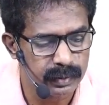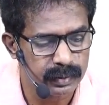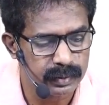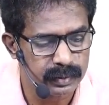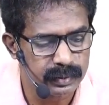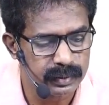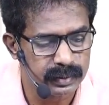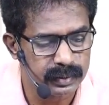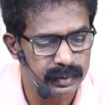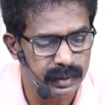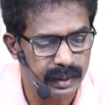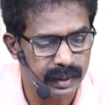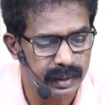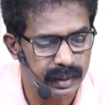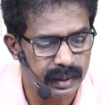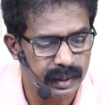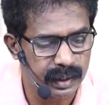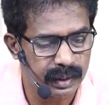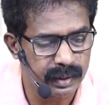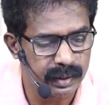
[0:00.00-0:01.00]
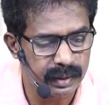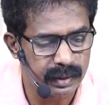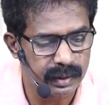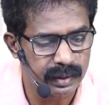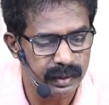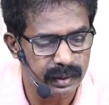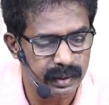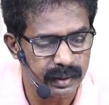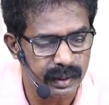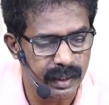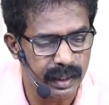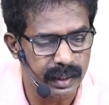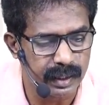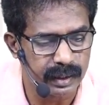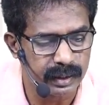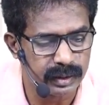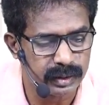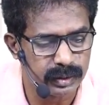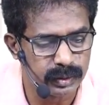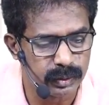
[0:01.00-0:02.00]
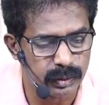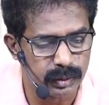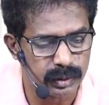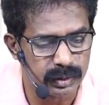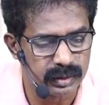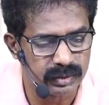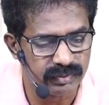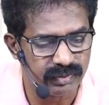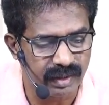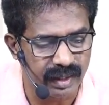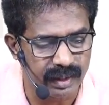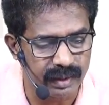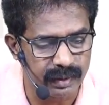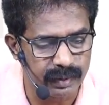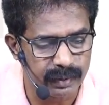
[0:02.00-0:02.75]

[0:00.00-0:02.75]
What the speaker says: second die shows 5.